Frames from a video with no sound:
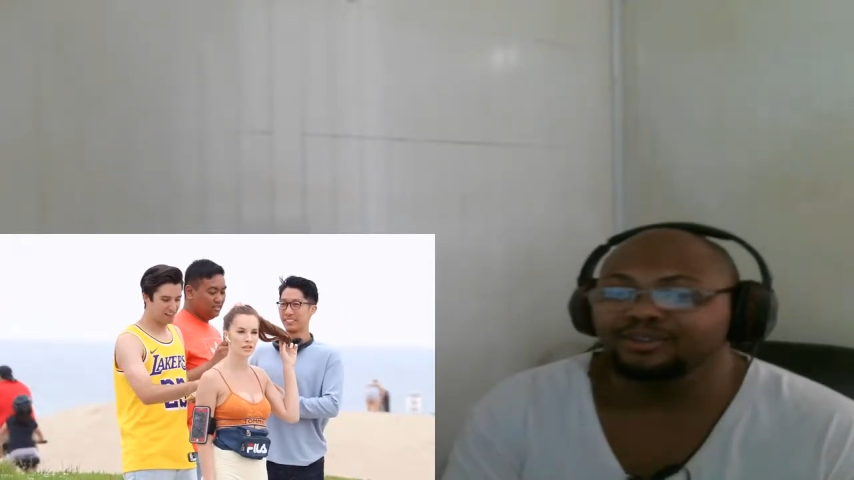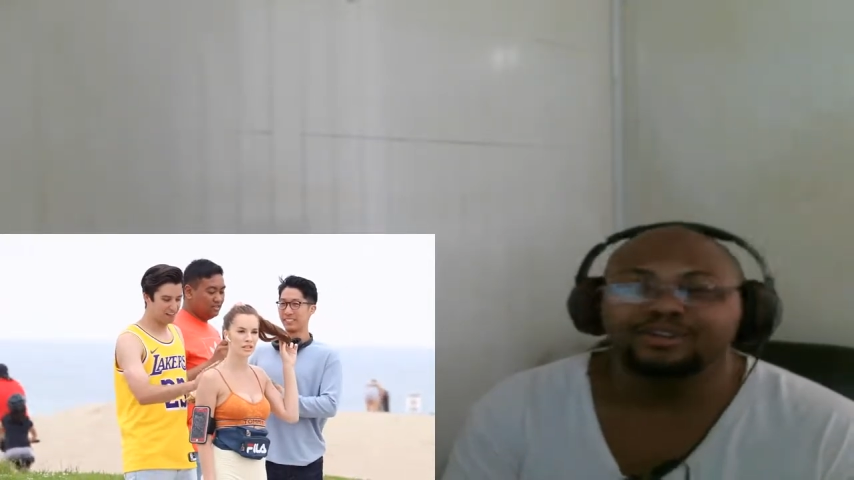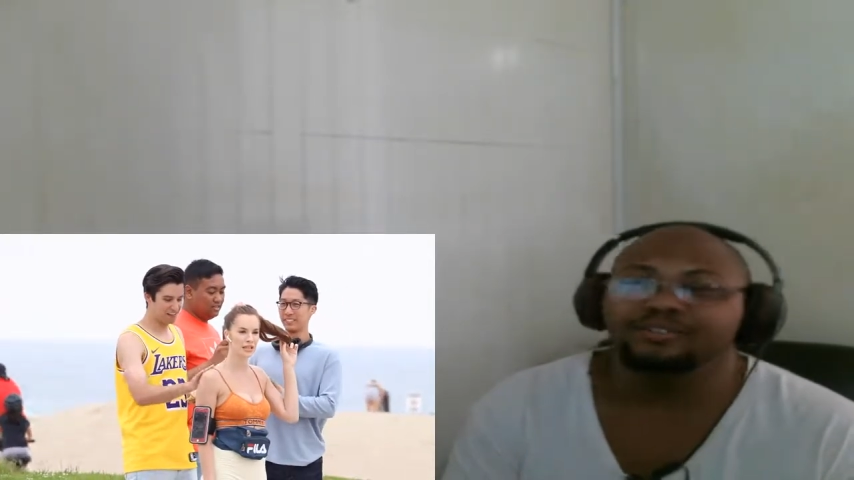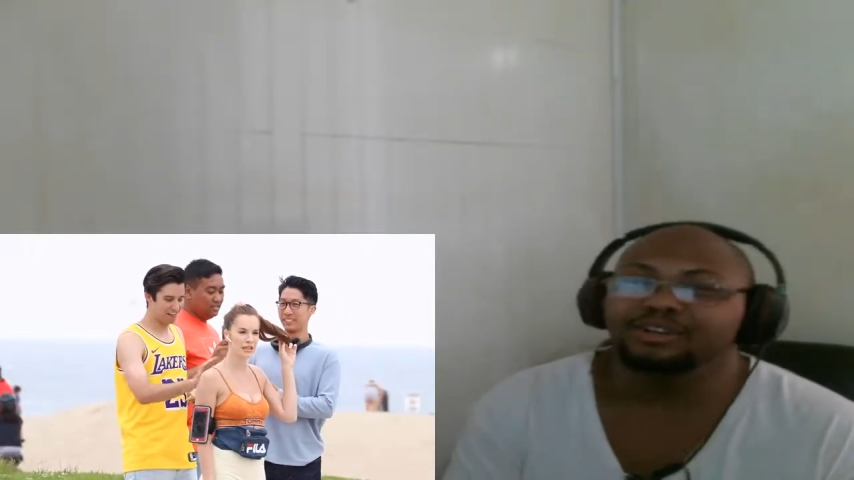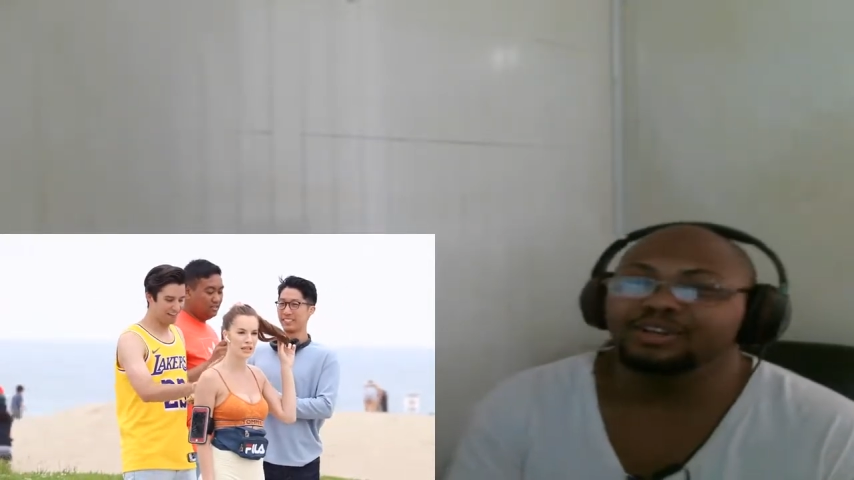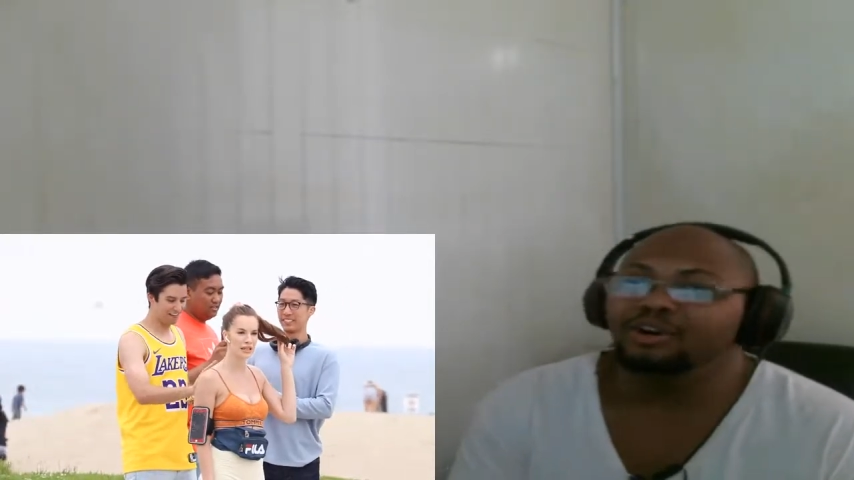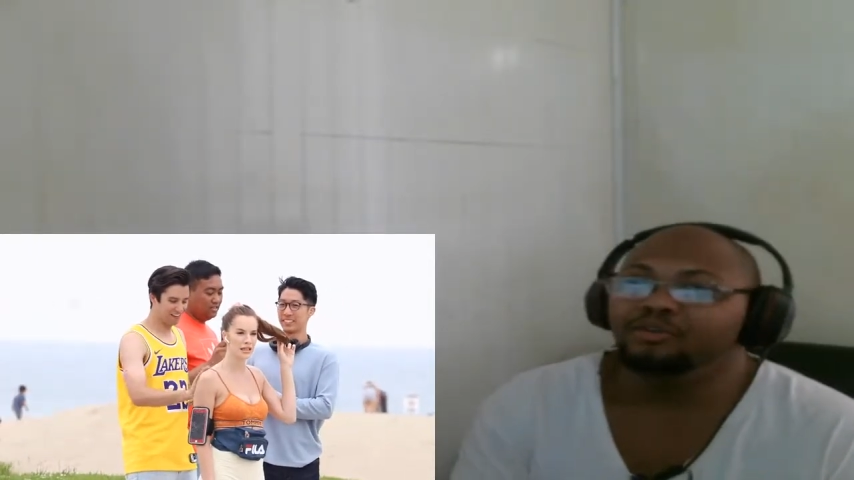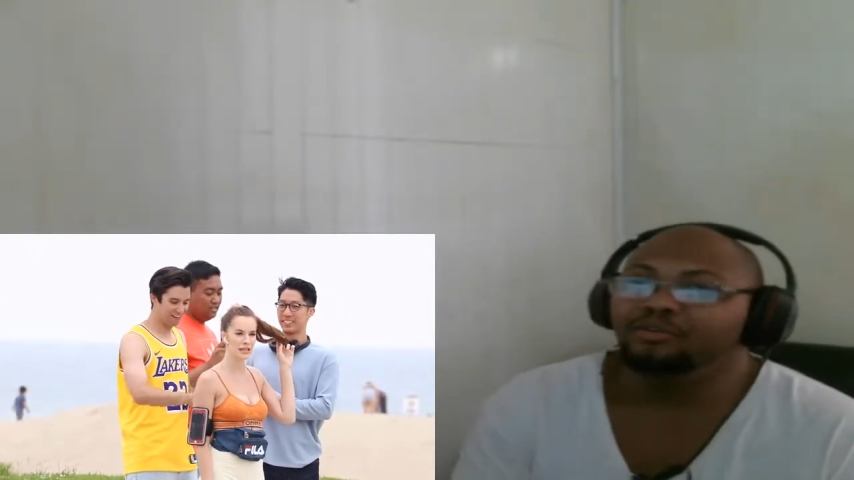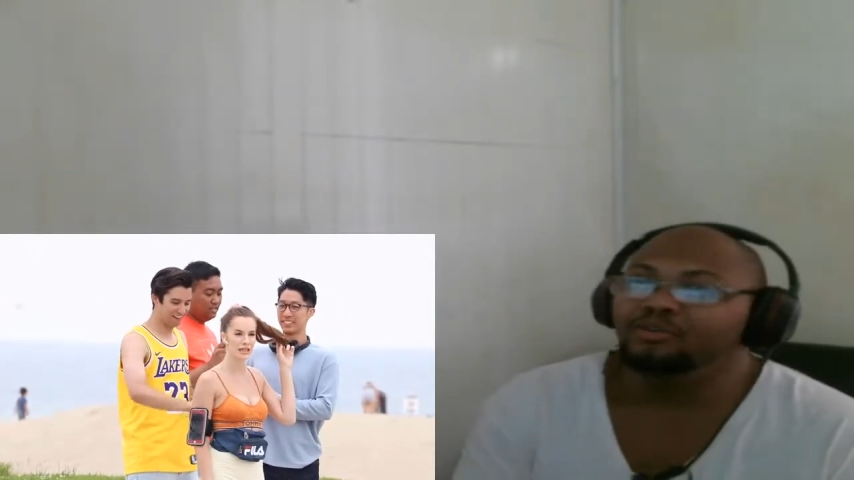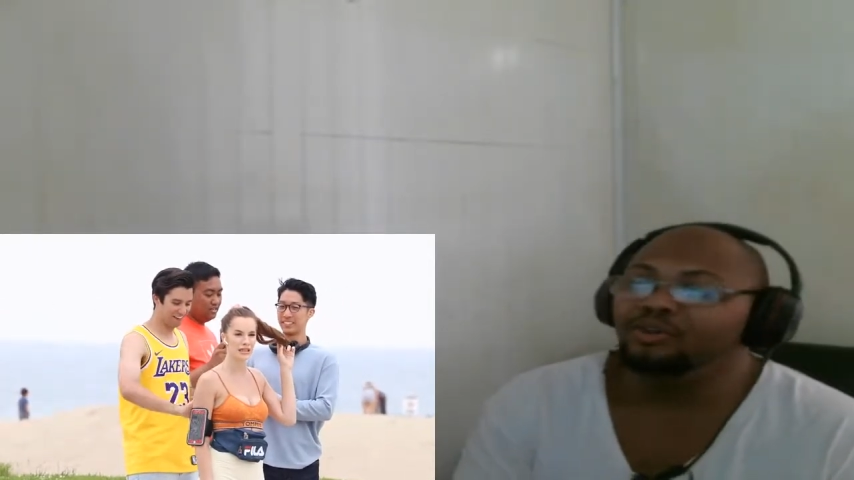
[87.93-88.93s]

don't even know